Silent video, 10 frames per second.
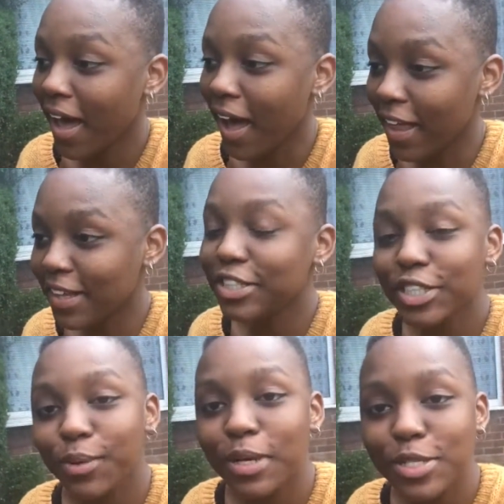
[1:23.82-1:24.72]
I
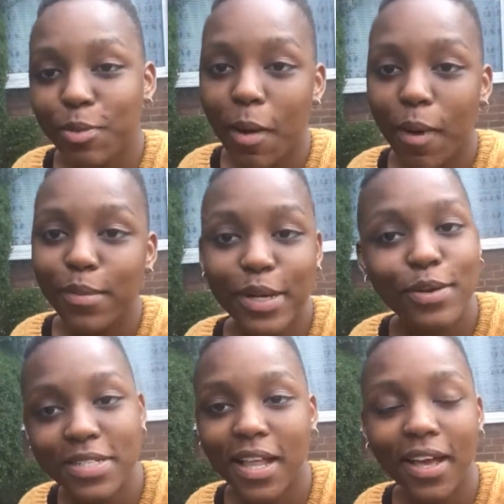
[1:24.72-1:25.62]
literally went to my mom and I
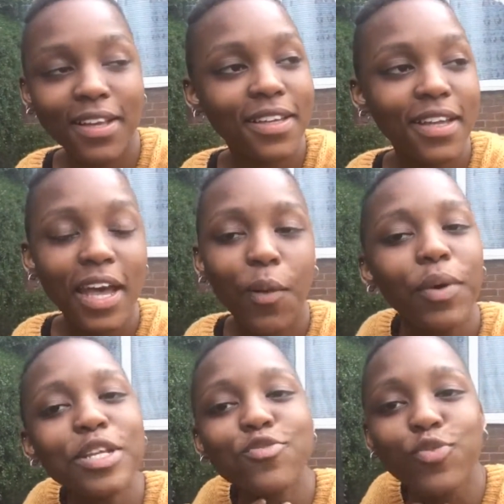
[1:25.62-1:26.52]
was like,
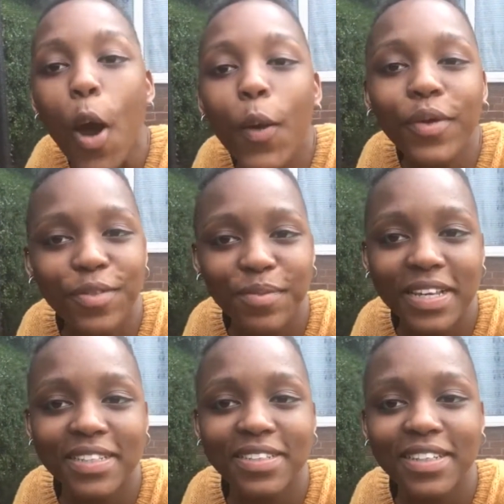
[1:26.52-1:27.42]
what is wrong with
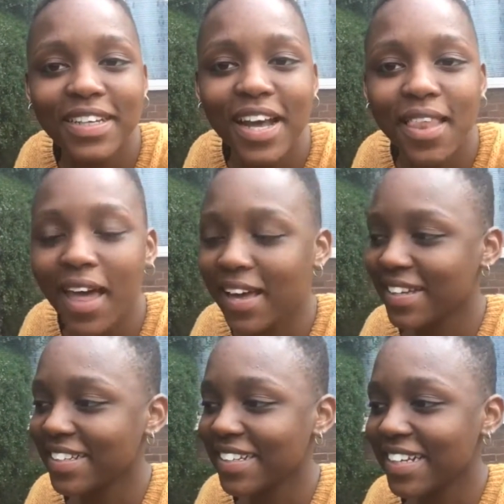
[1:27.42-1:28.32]
me? Like,
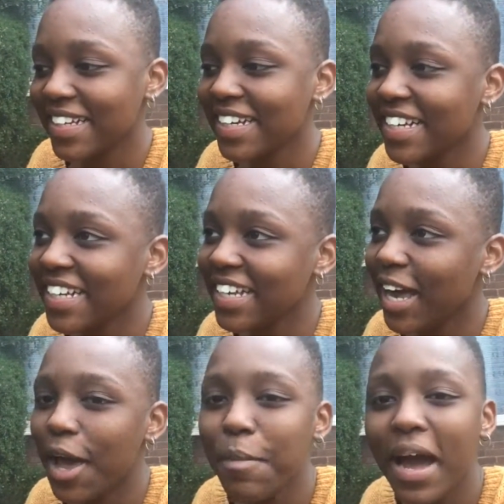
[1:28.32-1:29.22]

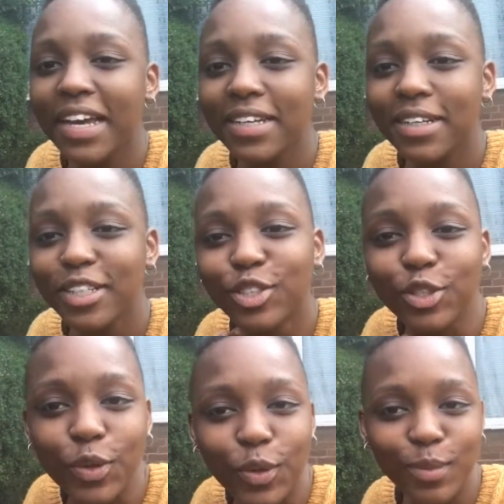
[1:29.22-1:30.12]
am I
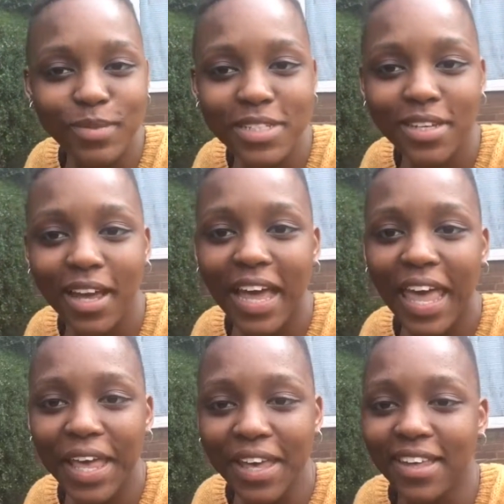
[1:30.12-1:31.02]
doomed?
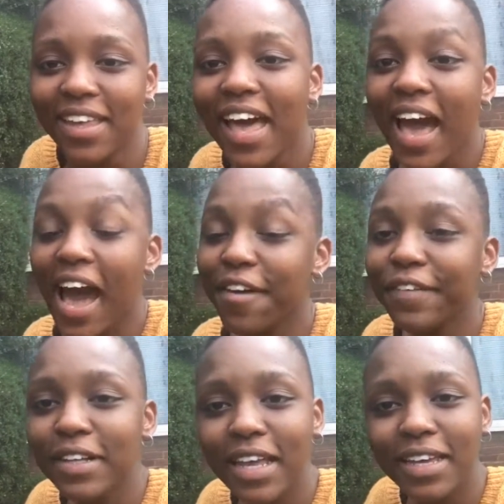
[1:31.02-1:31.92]
I
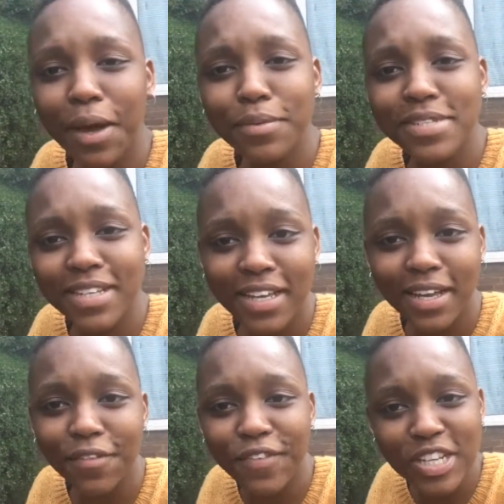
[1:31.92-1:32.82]
felt like I was
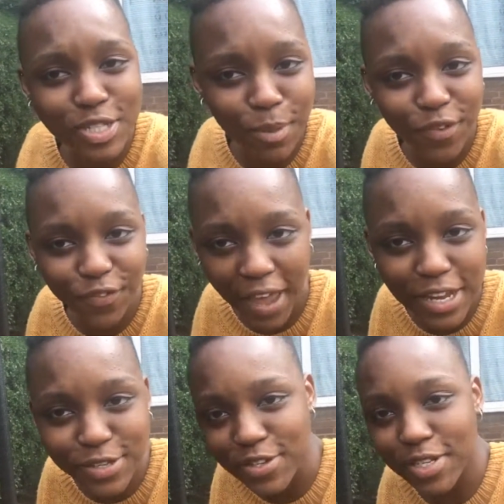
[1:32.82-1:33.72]
a victim of
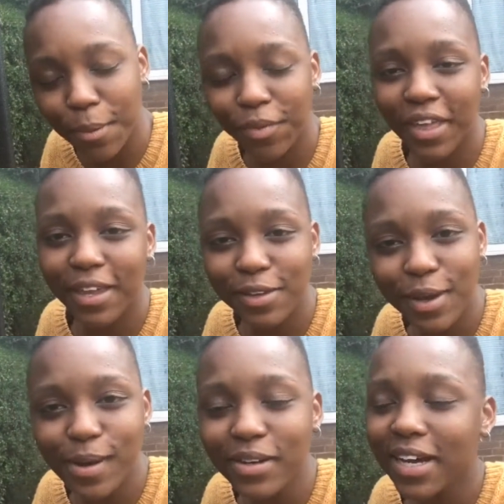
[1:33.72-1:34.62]
fate or something, you
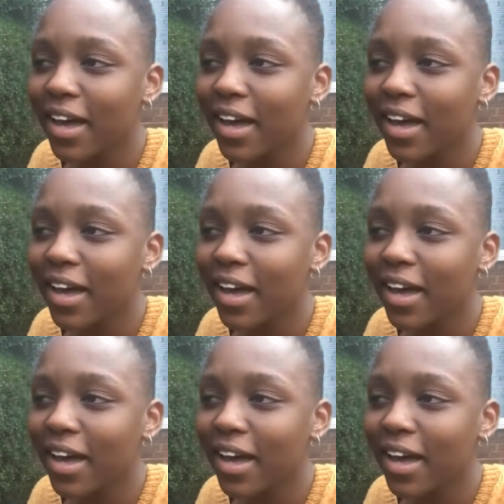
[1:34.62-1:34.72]
know?